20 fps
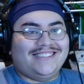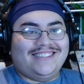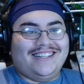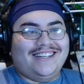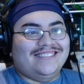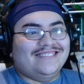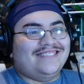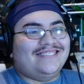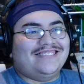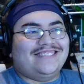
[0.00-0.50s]

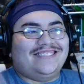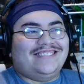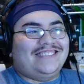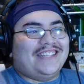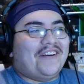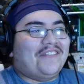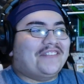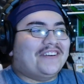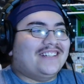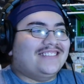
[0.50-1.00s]
Uh, this is
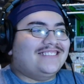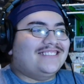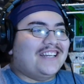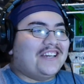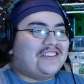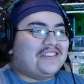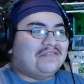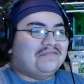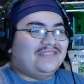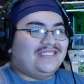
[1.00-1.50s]
definitely Gonna
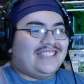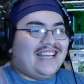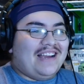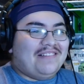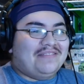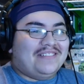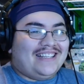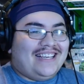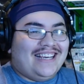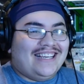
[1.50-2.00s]
take some
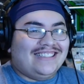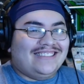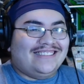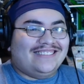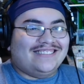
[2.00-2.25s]
time to get